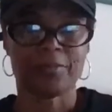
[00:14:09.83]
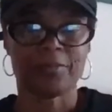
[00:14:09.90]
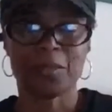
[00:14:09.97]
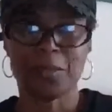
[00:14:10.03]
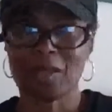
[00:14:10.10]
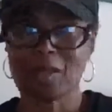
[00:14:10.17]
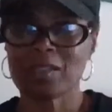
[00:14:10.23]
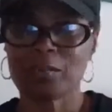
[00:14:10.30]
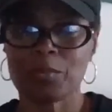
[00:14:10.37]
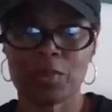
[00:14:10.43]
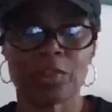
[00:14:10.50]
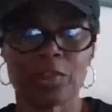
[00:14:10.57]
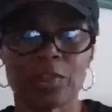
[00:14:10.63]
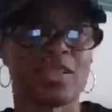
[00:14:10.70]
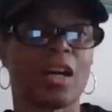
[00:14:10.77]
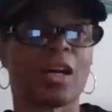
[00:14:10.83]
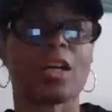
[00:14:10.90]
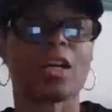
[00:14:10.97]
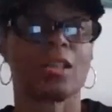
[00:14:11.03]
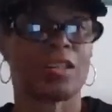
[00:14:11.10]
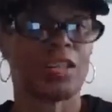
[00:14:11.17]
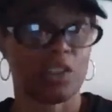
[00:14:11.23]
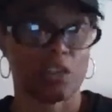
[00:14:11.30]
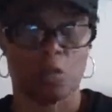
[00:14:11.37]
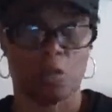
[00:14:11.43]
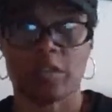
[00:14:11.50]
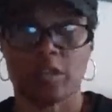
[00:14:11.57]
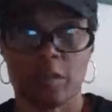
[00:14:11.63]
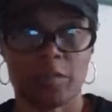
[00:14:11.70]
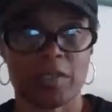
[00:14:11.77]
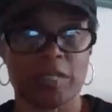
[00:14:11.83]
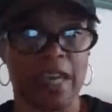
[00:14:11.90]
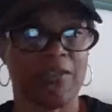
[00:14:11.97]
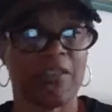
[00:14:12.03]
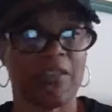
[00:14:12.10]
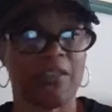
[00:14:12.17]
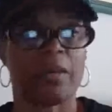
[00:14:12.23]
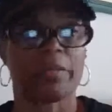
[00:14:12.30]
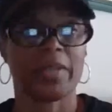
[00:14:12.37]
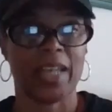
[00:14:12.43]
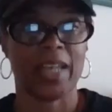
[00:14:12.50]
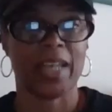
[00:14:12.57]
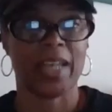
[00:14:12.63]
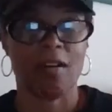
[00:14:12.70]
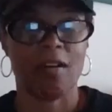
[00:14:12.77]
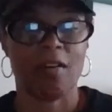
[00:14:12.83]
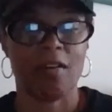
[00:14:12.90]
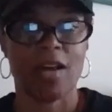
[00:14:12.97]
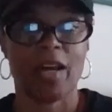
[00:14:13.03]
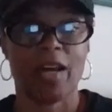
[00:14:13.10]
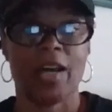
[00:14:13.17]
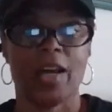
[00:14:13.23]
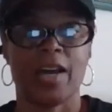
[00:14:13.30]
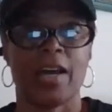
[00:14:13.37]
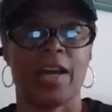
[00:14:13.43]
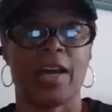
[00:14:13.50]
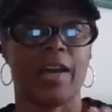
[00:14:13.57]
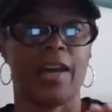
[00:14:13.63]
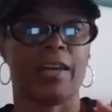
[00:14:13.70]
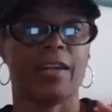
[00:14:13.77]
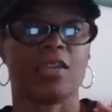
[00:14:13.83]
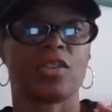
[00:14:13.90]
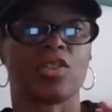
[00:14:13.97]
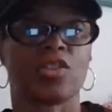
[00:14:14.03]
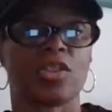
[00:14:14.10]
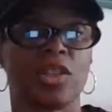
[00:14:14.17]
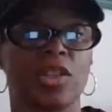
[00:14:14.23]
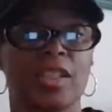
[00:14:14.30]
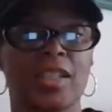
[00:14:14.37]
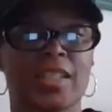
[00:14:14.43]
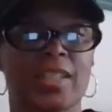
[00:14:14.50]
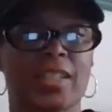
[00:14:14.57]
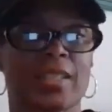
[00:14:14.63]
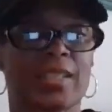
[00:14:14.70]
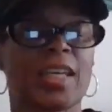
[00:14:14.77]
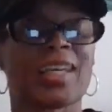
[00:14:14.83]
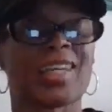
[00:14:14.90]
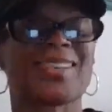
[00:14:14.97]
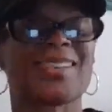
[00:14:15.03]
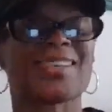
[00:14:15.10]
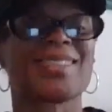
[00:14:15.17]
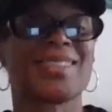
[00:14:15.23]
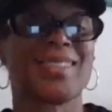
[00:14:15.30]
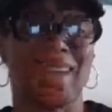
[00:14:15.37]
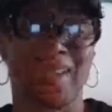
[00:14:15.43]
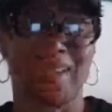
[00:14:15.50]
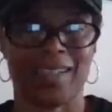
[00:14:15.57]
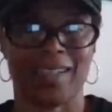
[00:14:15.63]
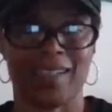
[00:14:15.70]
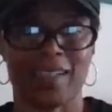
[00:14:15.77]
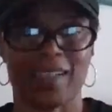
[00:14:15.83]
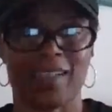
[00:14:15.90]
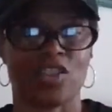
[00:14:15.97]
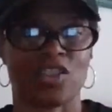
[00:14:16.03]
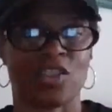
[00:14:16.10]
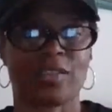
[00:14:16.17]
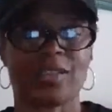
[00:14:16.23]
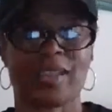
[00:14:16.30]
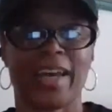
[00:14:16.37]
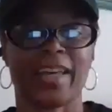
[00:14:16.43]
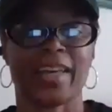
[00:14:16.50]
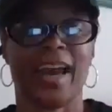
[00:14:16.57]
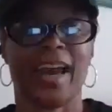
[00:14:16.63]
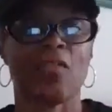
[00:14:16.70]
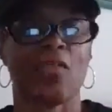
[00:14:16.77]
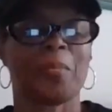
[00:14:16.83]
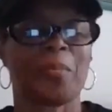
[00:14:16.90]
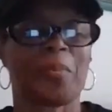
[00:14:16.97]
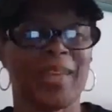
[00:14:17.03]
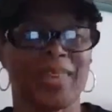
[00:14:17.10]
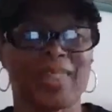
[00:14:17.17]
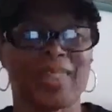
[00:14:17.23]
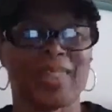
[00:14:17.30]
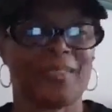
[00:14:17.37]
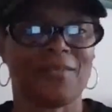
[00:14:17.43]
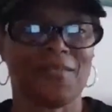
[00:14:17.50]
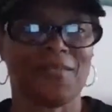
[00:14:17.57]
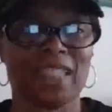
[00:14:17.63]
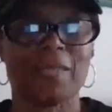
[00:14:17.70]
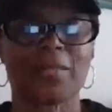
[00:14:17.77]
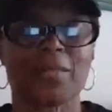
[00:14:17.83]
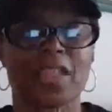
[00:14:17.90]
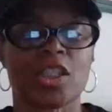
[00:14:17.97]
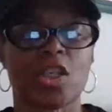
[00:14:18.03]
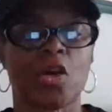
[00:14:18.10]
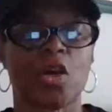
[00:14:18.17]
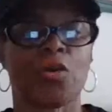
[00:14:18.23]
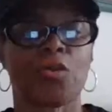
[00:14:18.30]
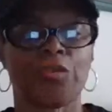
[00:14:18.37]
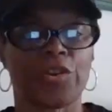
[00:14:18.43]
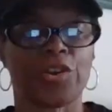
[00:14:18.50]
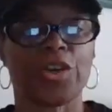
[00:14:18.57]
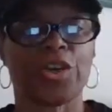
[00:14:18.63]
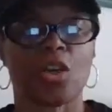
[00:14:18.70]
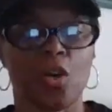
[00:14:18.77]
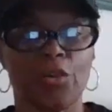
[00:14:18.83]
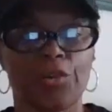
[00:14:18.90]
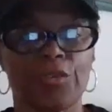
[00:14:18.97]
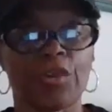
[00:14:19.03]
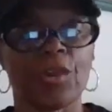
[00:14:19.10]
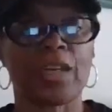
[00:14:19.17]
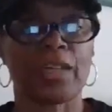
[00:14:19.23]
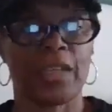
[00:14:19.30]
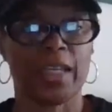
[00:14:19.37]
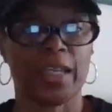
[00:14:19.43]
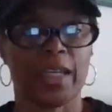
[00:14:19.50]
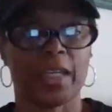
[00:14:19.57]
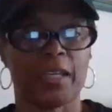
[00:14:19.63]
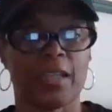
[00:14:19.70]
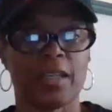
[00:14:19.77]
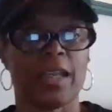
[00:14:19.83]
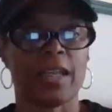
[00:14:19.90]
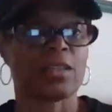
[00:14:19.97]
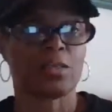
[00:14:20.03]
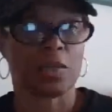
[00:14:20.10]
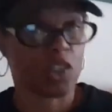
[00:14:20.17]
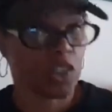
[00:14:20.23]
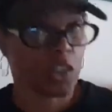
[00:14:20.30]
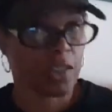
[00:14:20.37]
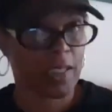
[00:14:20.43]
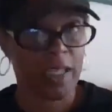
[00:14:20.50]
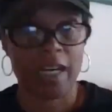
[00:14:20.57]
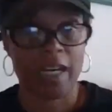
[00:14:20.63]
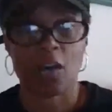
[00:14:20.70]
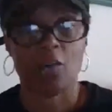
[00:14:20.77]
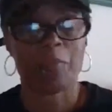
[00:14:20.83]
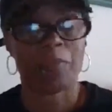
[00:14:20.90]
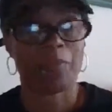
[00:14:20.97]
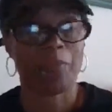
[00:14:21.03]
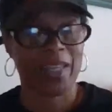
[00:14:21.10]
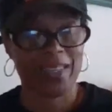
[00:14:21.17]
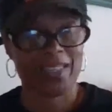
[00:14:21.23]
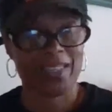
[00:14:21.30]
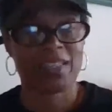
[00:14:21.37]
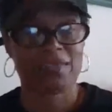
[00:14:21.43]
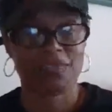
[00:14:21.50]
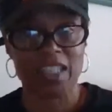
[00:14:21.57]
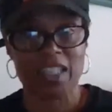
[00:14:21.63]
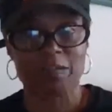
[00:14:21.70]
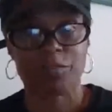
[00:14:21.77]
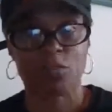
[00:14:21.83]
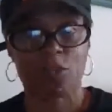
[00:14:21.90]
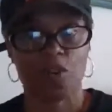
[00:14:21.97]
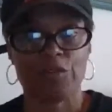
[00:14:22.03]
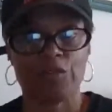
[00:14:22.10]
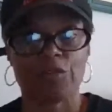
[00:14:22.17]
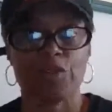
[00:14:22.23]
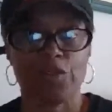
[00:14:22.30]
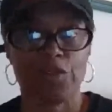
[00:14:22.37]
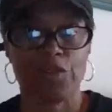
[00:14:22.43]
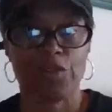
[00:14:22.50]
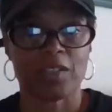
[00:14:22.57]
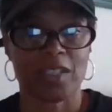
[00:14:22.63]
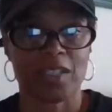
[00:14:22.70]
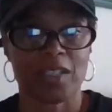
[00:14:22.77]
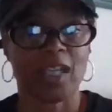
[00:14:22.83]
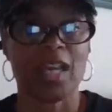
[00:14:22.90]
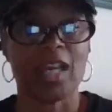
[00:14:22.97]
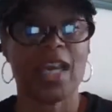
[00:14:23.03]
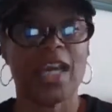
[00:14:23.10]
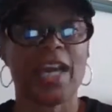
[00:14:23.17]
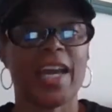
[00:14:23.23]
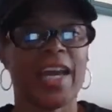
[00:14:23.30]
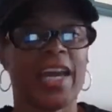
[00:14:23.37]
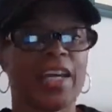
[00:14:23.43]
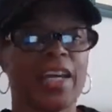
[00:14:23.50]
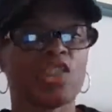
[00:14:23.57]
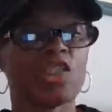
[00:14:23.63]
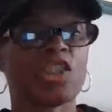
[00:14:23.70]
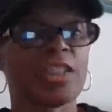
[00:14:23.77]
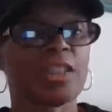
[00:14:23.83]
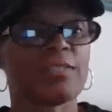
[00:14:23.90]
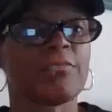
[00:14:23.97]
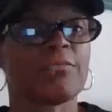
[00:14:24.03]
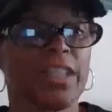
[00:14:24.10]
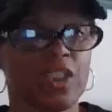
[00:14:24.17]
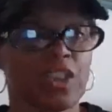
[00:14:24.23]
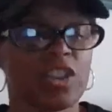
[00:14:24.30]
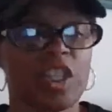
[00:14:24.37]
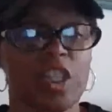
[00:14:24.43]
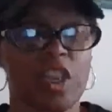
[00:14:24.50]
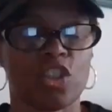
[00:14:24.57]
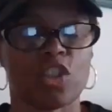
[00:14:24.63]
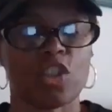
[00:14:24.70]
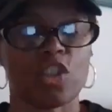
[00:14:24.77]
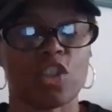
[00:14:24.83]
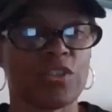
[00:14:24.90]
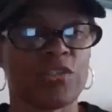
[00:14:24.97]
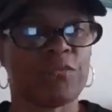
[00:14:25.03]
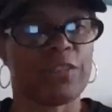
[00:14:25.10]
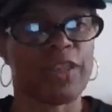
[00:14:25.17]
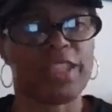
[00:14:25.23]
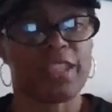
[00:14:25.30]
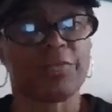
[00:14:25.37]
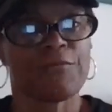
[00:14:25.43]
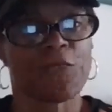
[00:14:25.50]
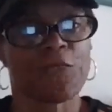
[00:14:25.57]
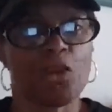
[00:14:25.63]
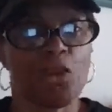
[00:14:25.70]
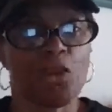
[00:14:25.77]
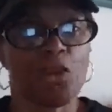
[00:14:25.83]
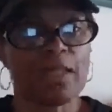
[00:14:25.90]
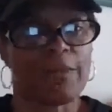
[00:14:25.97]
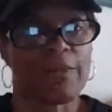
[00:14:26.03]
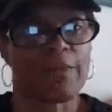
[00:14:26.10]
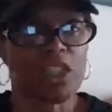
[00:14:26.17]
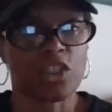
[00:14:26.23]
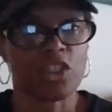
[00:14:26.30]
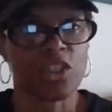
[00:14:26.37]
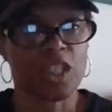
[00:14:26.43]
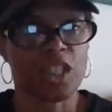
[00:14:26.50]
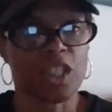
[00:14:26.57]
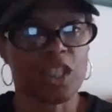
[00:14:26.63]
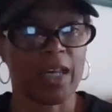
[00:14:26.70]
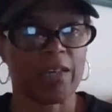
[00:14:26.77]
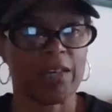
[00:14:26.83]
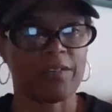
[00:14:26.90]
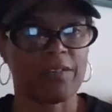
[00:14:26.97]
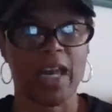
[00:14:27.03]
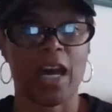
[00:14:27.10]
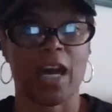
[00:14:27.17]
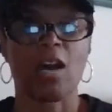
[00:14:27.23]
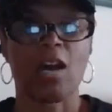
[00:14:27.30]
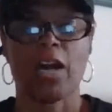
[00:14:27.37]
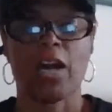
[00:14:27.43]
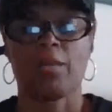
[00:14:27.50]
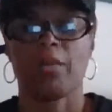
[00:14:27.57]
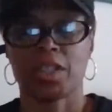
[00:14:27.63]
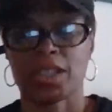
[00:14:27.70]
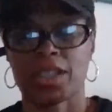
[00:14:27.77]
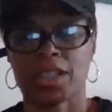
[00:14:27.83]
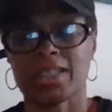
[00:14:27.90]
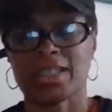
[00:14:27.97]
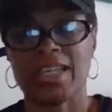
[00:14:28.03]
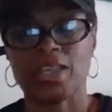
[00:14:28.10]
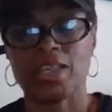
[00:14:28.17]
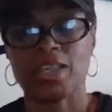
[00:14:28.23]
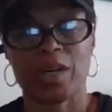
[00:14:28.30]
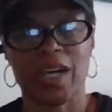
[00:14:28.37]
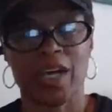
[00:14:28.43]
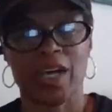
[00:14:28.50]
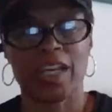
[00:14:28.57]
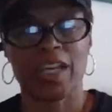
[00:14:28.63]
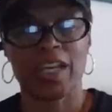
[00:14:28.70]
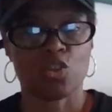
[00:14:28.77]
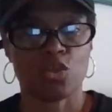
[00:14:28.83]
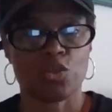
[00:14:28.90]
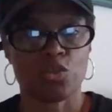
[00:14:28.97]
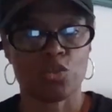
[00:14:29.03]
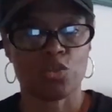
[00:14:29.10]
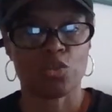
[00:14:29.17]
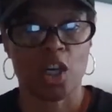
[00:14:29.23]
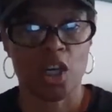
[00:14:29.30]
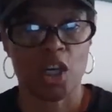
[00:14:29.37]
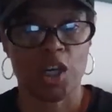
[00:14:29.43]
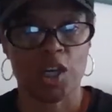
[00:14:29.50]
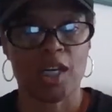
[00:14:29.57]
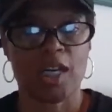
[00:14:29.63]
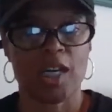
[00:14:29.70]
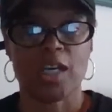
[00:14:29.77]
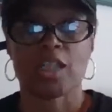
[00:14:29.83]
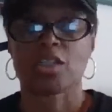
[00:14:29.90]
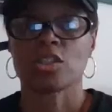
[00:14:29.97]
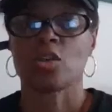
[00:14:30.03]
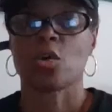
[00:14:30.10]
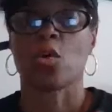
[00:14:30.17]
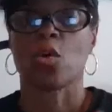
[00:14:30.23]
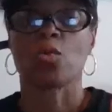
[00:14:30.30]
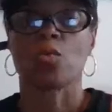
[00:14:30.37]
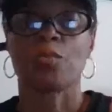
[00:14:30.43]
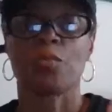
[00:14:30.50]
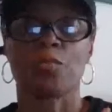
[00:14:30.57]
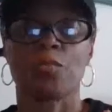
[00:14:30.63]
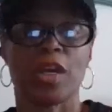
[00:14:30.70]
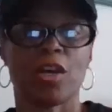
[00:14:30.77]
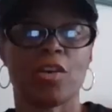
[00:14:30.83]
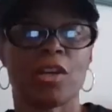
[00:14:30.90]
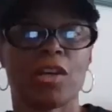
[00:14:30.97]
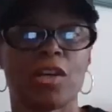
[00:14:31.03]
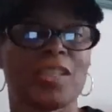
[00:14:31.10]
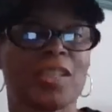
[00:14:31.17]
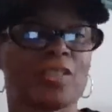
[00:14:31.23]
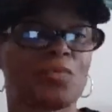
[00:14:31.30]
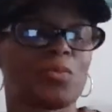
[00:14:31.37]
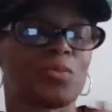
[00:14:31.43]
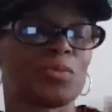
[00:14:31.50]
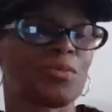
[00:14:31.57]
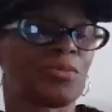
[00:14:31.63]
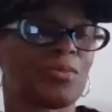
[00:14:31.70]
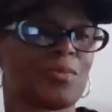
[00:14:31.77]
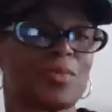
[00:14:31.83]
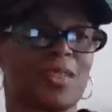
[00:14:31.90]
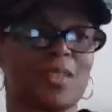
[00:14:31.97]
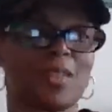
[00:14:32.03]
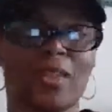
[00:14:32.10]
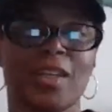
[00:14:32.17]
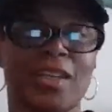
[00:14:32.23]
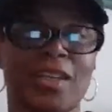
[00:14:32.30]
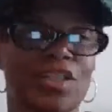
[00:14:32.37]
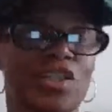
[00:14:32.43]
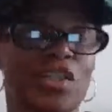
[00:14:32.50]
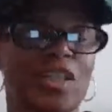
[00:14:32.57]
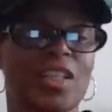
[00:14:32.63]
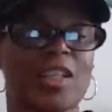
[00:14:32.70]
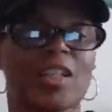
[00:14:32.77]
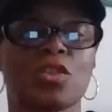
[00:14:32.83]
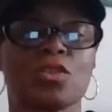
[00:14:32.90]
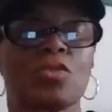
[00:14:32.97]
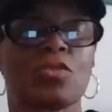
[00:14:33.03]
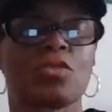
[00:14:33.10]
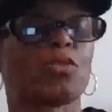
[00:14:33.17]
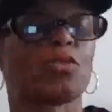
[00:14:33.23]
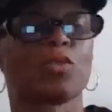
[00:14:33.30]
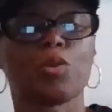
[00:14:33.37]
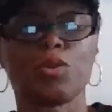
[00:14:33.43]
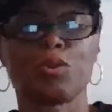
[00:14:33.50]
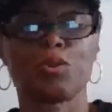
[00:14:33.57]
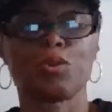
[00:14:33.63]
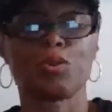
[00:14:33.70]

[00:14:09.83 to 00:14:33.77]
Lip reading: Blood pressure, her cholesterol numbers have come down, and she is excited. And she's like, I will make this investment over and over again. That's what she said. I will make this investment over and over again. And she's a flexitarian, so she flex and flow into the vegetarian lifestyle, because that's what I introduced to her. So Mary is energy is through the roof.